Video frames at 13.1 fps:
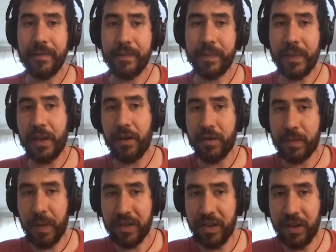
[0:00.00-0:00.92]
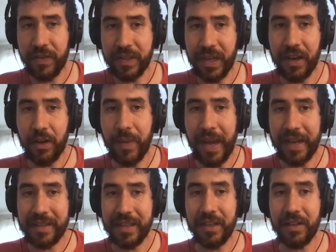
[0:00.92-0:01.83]
you know, especially if he's not on a
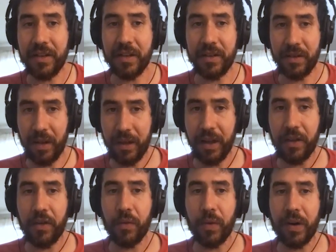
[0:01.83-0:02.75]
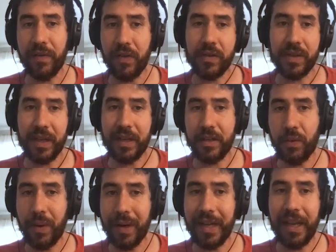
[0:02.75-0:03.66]
max deal, another one of those like
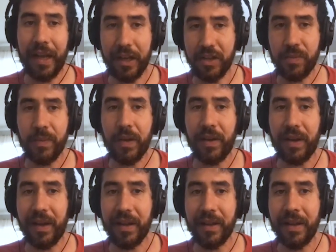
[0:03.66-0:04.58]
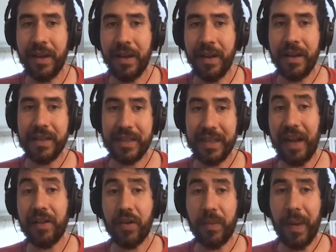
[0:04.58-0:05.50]
20-ish million
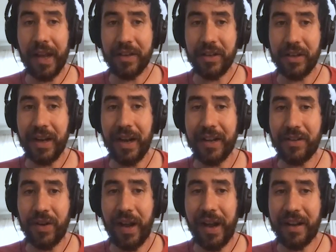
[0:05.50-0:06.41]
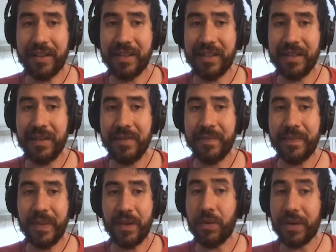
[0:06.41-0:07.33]
salary matching contracts
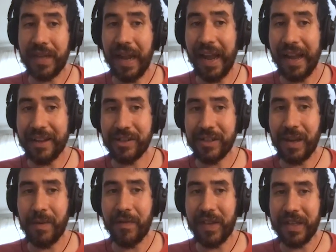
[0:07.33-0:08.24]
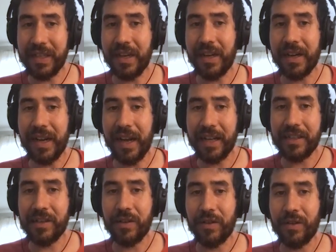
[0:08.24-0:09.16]
to attach some of these young guys
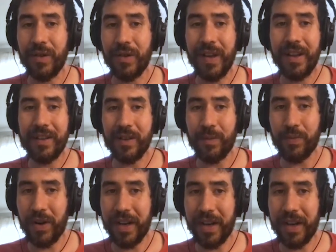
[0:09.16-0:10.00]
to bring